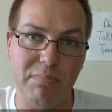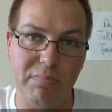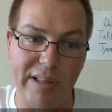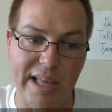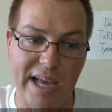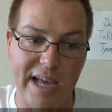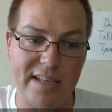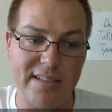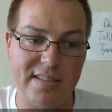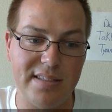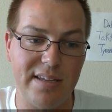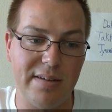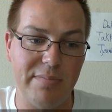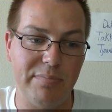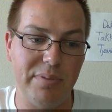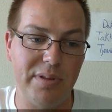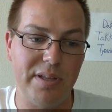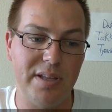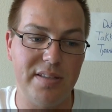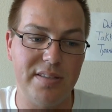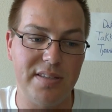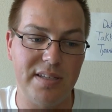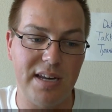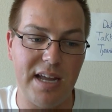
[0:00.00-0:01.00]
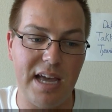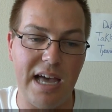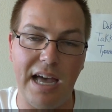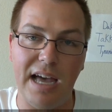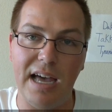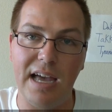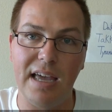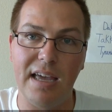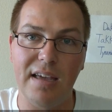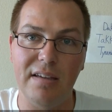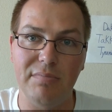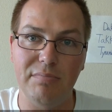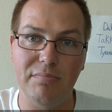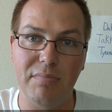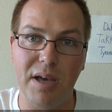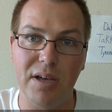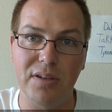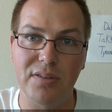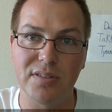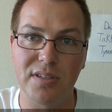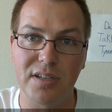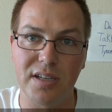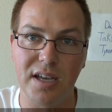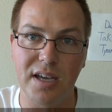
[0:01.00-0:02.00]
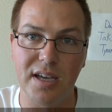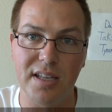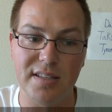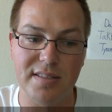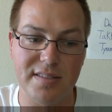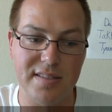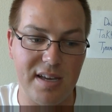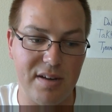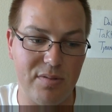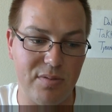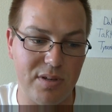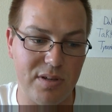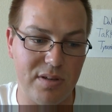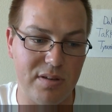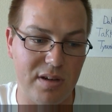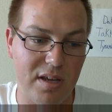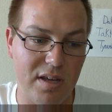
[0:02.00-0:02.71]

blast templates, and high melta guns that would